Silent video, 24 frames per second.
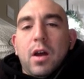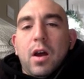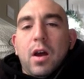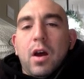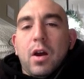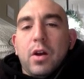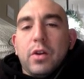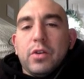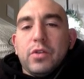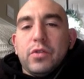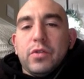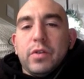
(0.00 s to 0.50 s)

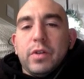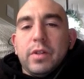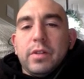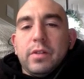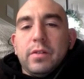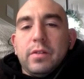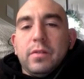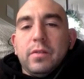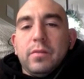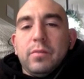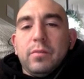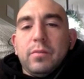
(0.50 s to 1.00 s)
100
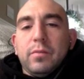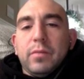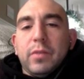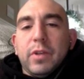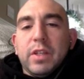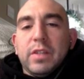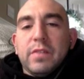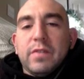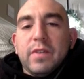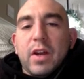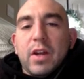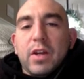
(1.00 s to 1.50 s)

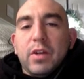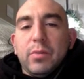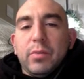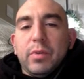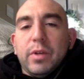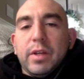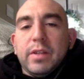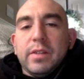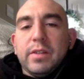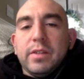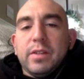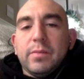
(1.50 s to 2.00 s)
place value
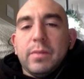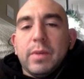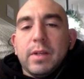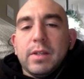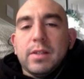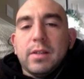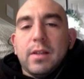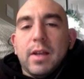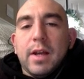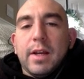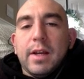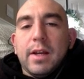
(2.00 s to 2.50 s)
places
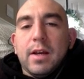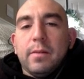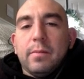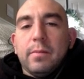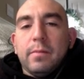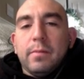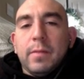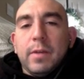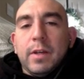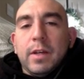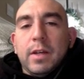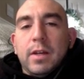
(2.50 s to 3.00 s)
must line up,
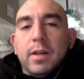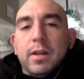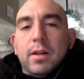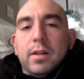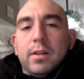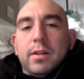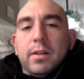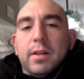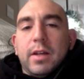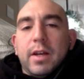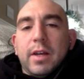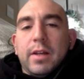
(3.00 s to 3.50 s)

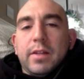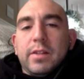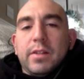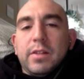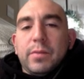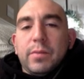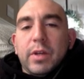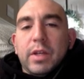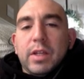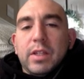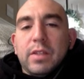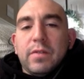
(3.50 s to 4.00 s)
10's
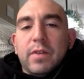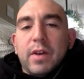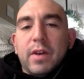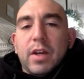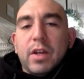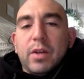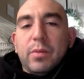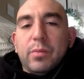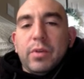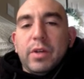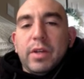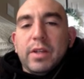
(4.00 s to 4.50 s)
place
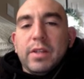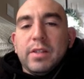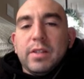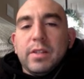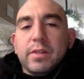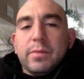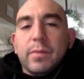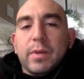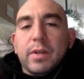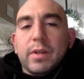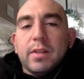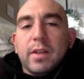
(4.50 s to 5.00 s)
value
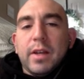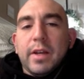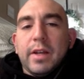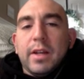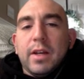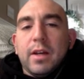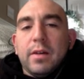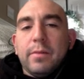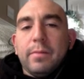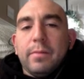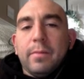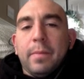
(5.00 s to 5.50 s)
places must line
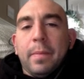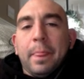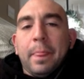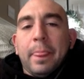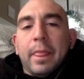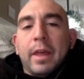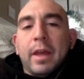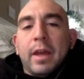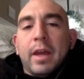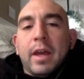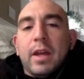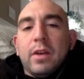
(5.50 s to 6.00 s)
up,
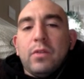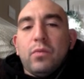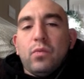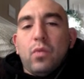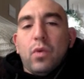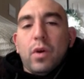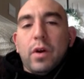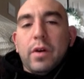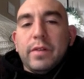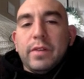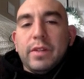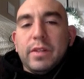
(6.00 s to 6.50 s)
and
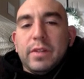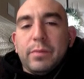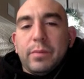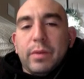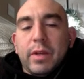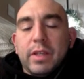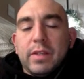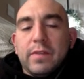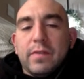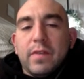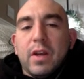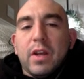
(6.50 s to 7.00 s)
1's
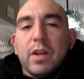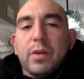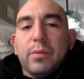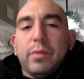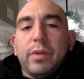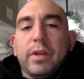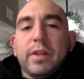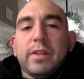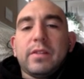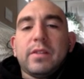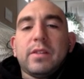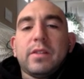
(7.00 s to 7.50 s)
place value
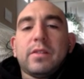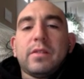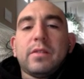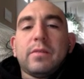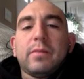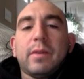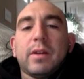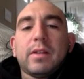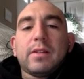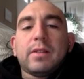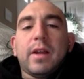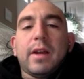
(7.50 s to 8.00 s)
places
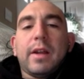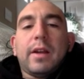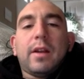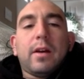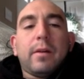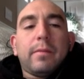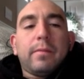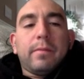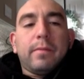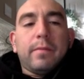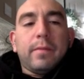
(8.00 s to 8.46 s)
must line up.